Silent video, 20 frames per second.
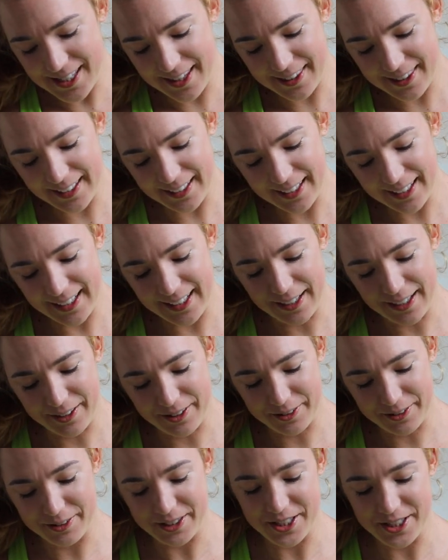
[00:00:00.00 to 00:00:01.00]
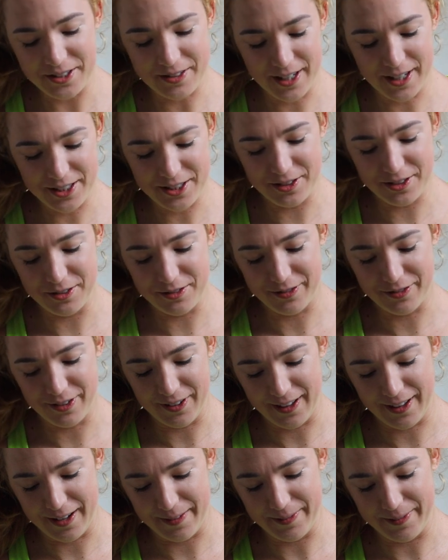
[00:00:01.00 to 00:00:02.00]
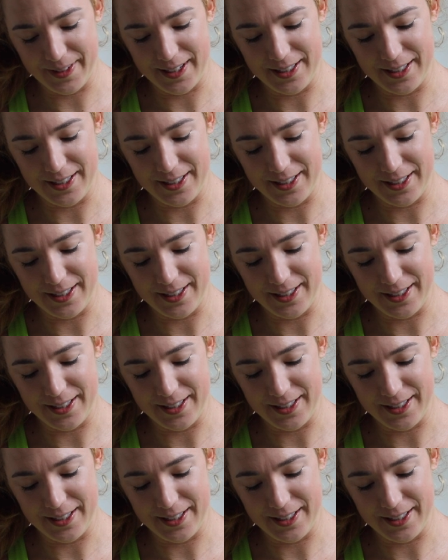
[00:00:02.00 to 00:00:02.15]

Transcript: the thing that I always try to do for them,